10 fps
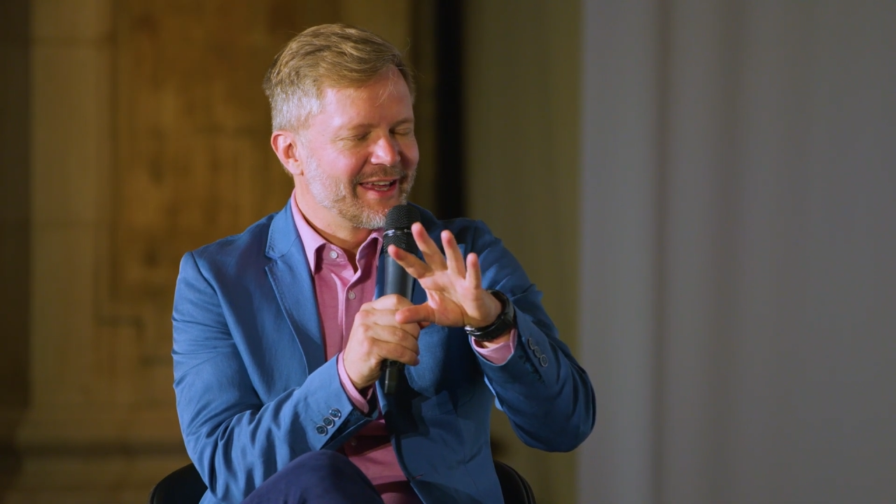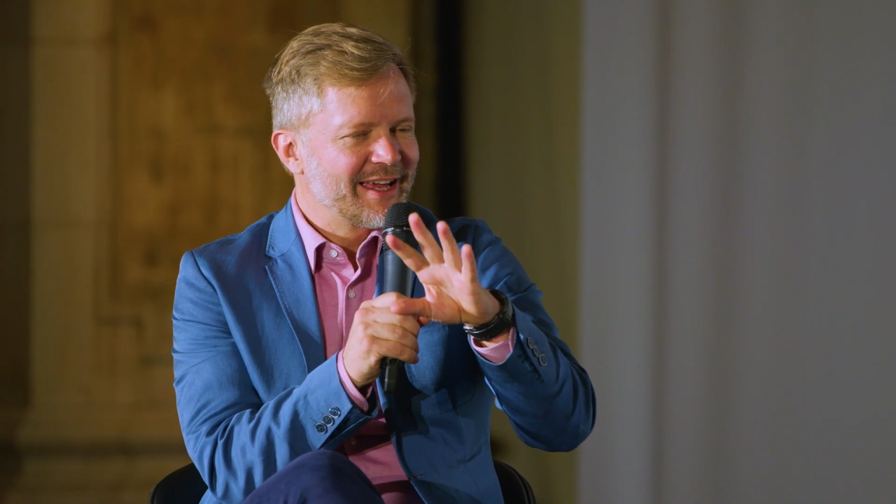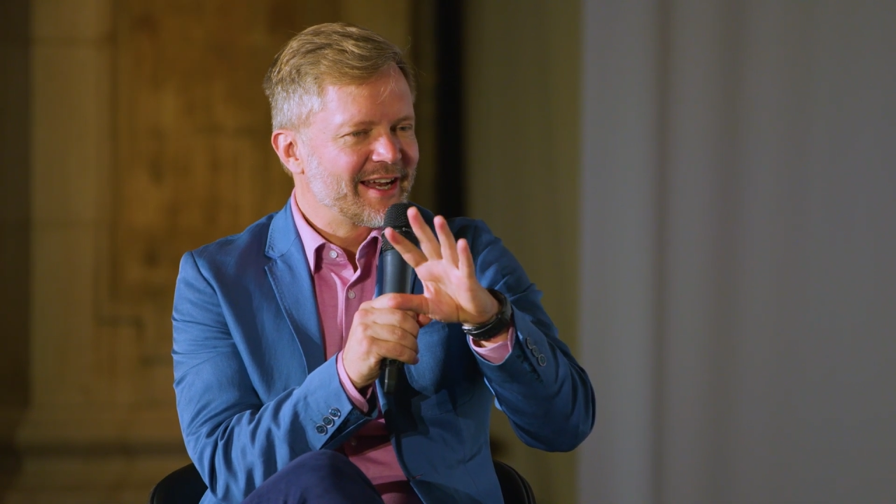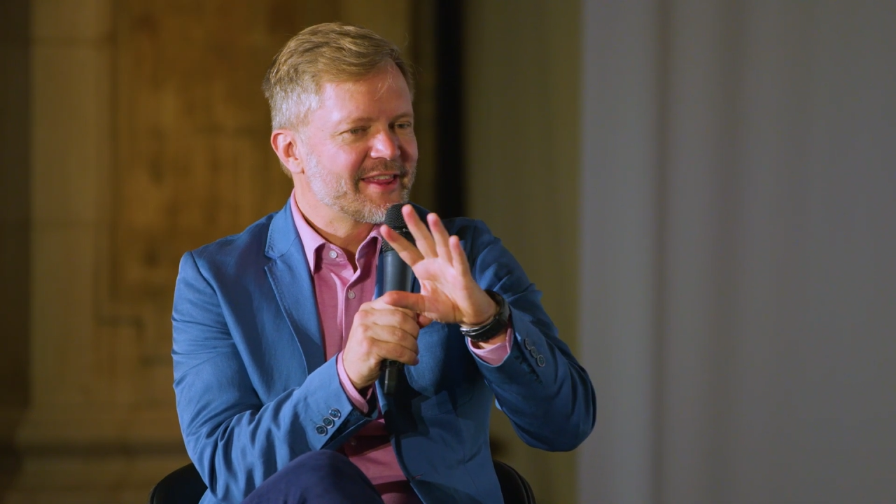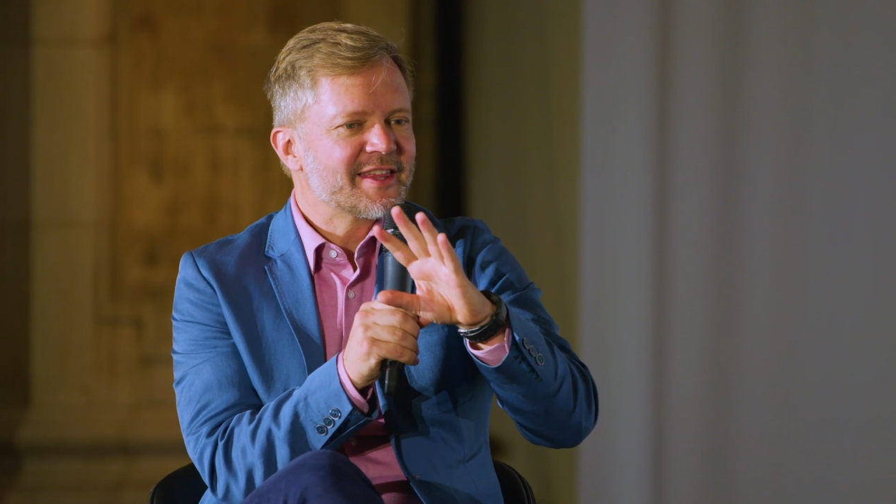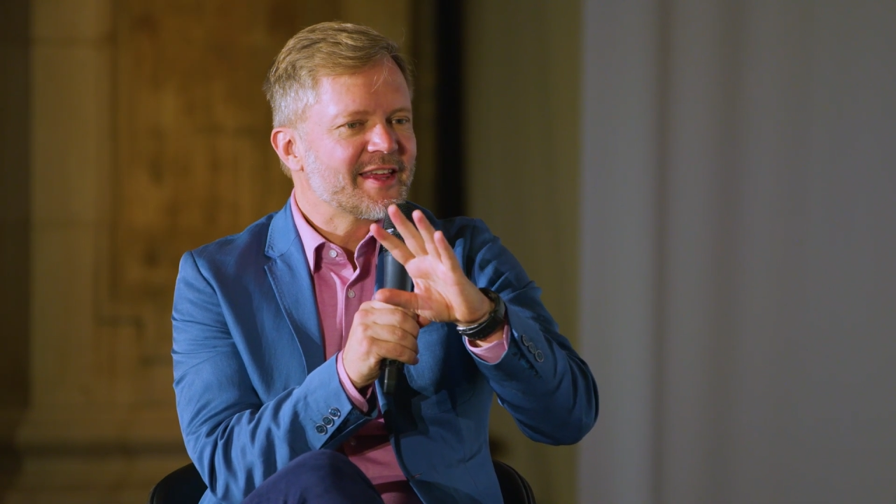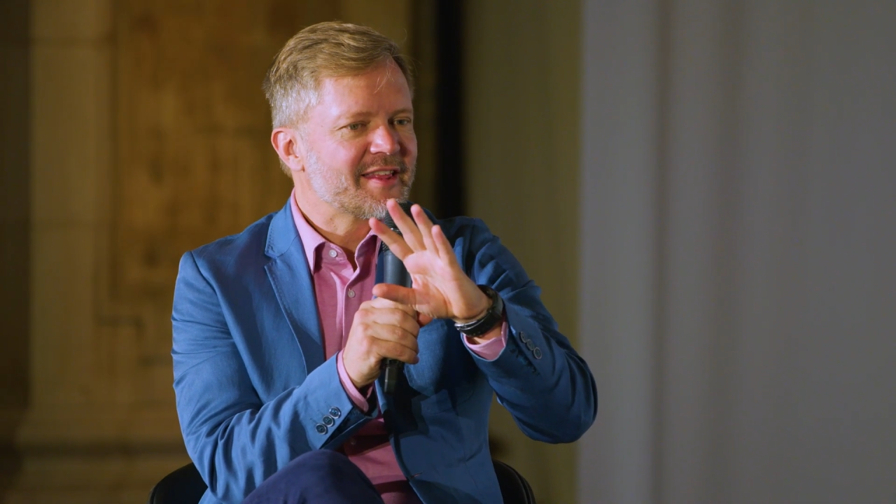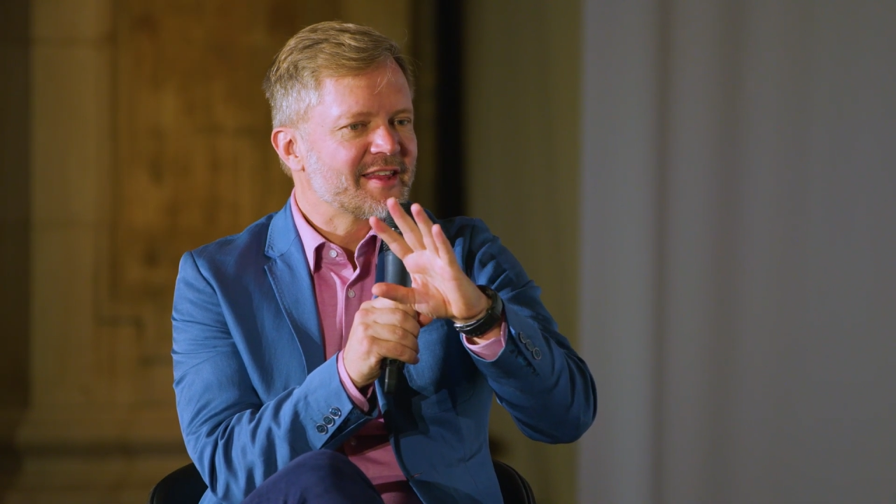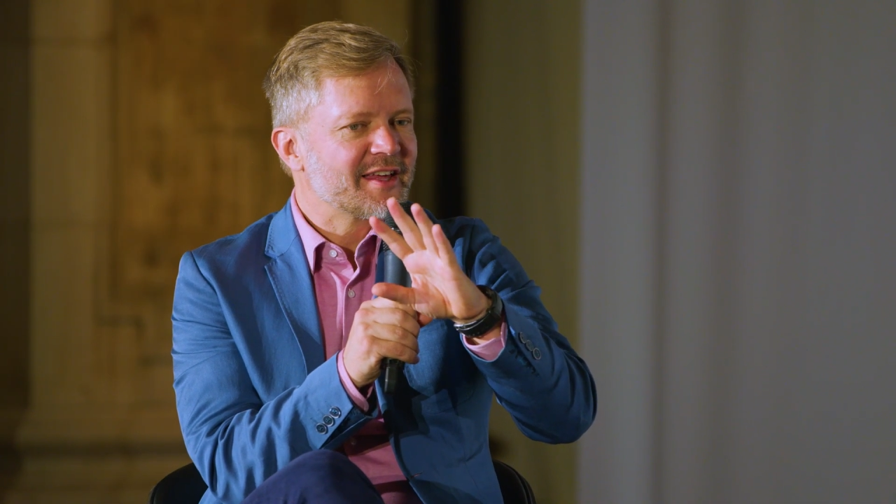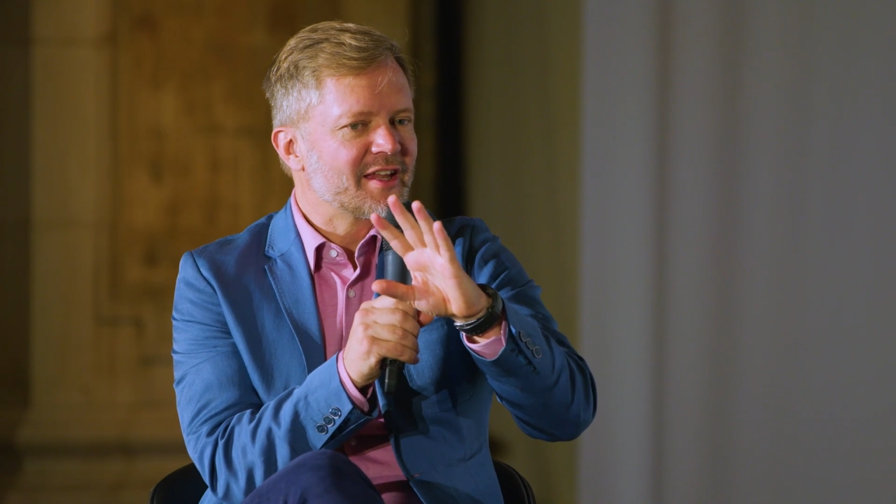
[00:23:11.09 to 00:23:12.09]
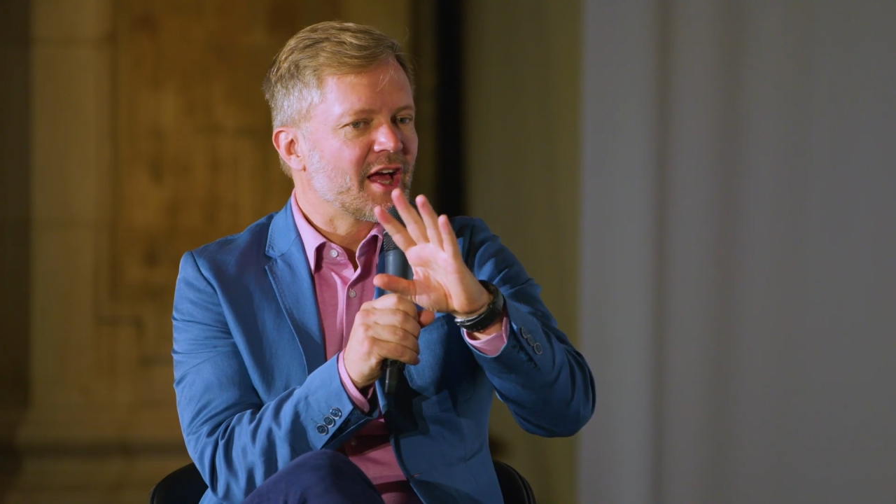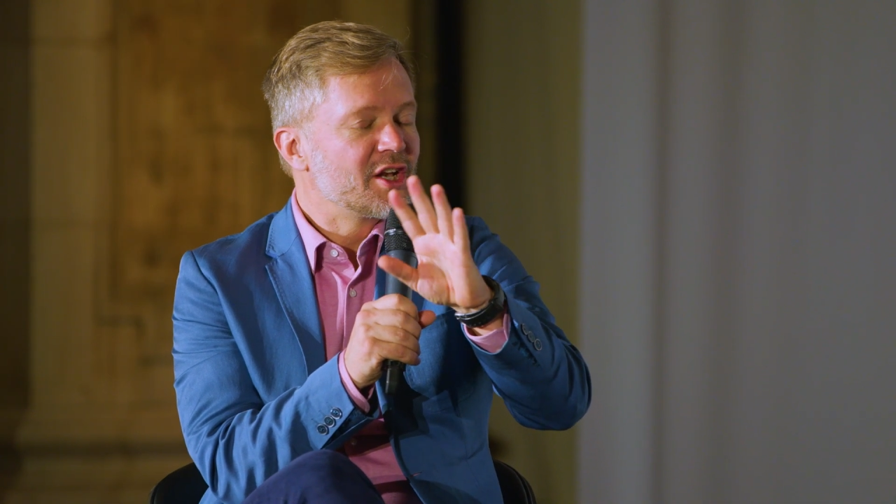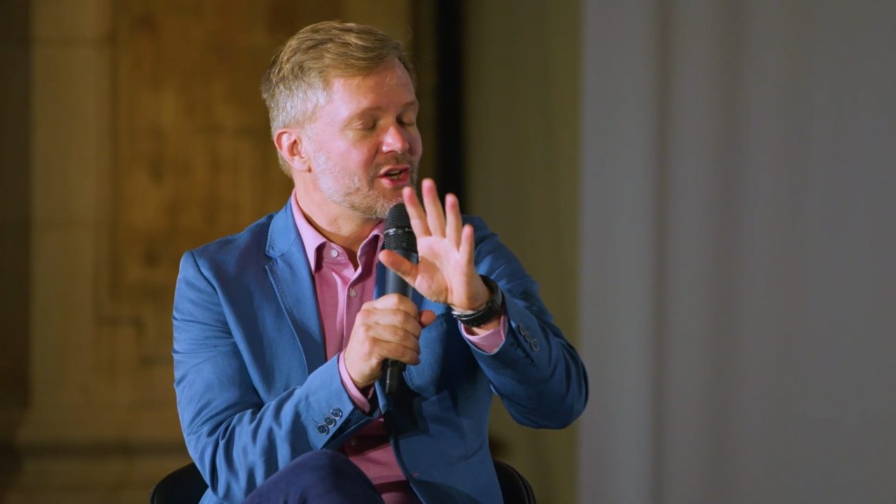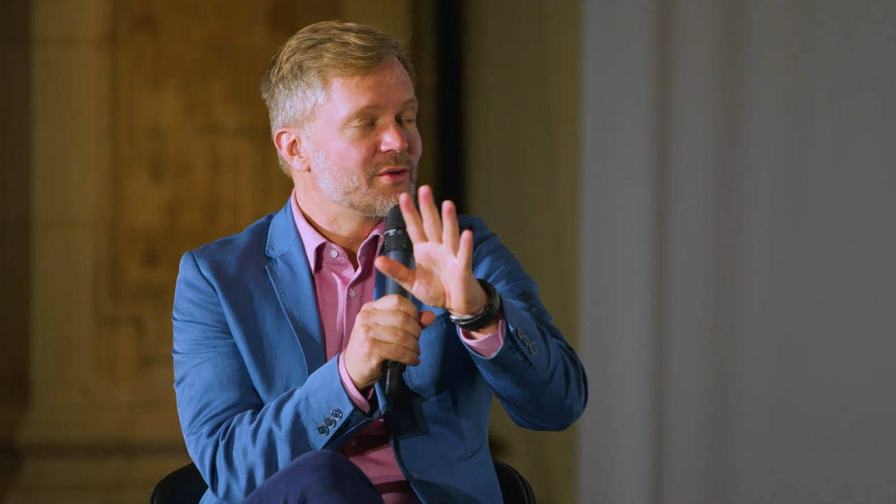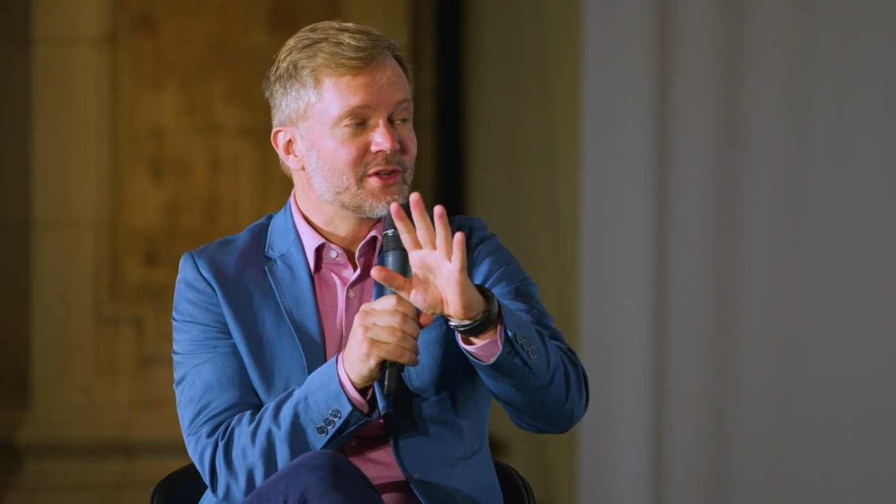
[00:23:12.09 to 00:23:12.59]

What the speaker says: And I think that's a new